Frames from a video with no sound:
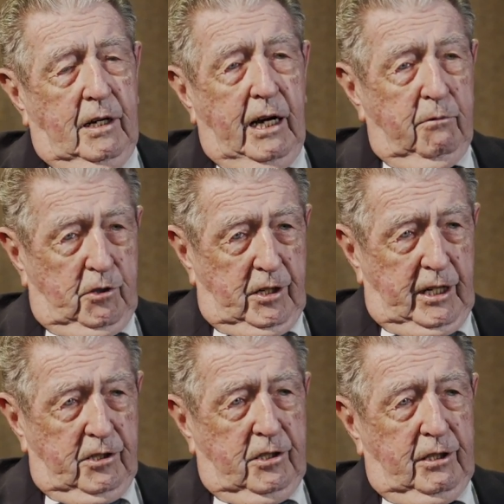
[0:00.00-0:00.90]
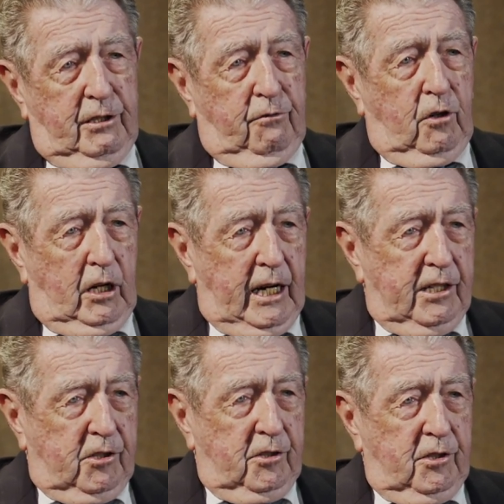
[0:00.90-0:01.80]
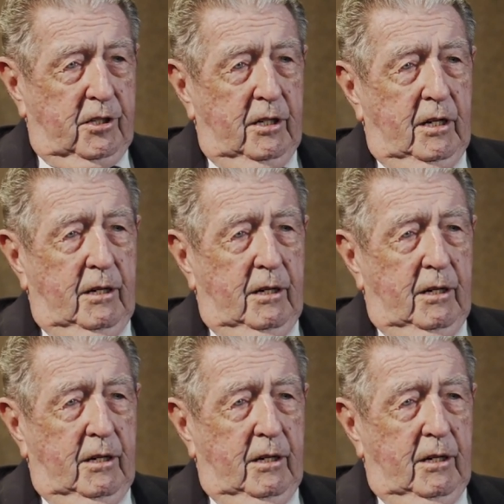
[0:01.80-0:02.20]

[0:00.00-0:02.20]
I was asked to give classes